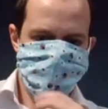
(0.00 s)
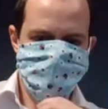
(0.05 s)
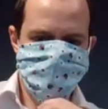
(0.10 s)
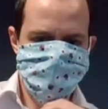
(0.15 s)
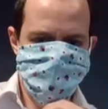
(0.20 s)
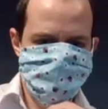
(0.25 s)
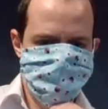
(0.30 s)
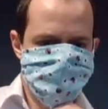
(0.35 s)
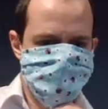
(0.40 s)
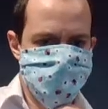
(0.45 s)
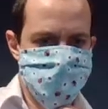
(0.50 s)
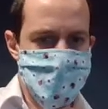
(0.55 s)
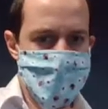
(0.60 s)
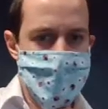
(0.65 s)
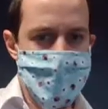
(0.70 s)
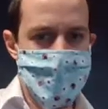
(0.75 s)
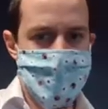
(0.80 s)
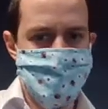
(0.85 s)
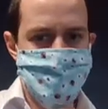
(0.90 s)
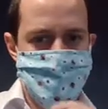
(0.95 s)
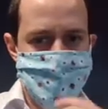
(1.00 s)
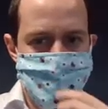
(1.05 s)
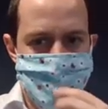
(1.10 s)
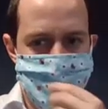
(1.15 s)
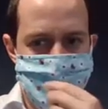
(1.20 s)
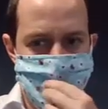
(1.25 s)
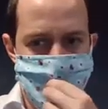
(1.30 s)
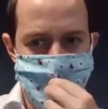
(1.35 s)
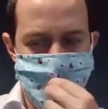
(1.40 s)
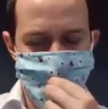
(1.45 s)
in incarnating
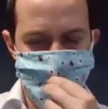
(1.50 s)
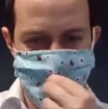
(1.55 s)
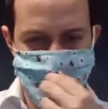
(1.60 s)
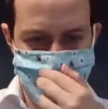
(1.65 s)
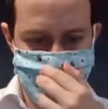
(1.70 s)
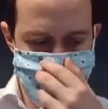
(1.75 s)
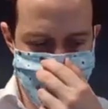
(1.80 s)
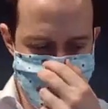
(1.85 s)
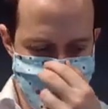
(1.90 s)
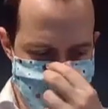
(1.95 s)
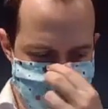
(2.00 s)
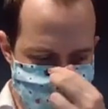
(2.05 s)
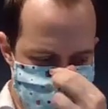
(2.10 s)
himself in the world in